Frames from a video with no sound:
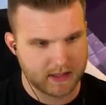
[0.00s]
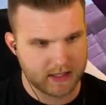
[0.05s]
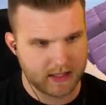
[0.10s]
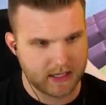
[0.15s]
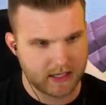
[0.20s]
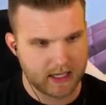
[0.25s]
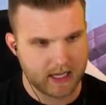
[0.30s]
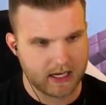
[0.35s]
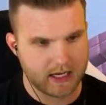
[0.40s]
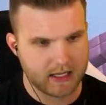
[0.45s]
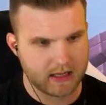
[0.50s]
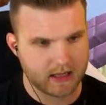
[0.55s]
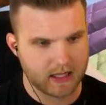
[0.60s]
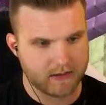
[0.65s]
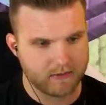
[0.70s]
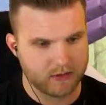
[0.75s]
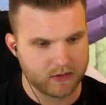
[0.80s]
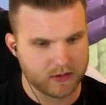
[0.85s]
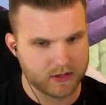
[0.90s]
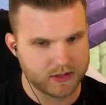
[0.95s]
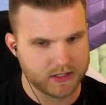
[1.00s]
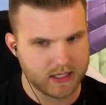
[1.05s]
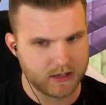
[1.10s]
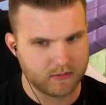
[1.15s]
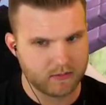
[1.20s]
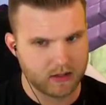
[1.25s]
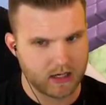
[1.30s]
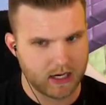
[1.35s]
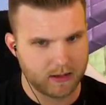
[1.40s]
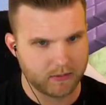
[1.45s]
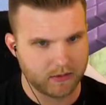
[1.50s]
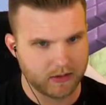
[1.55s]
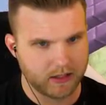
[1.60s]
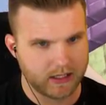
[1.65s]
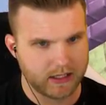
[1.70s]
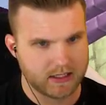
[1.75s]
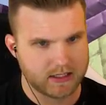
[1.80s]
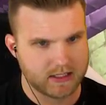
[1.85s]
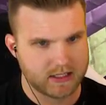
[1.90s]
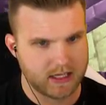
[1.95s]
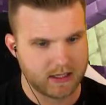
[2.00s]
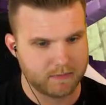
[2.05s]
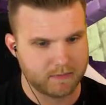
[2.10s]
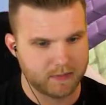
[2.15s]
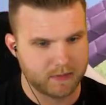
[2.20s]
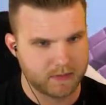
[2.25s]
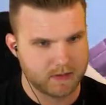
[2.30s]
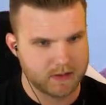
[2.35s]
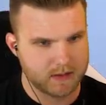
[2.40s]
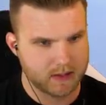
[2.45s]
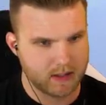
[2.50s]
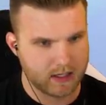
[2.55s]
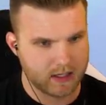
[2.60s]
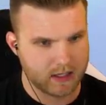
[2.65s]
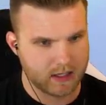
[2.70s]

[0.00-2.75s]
like any levels that we're able to like skip to like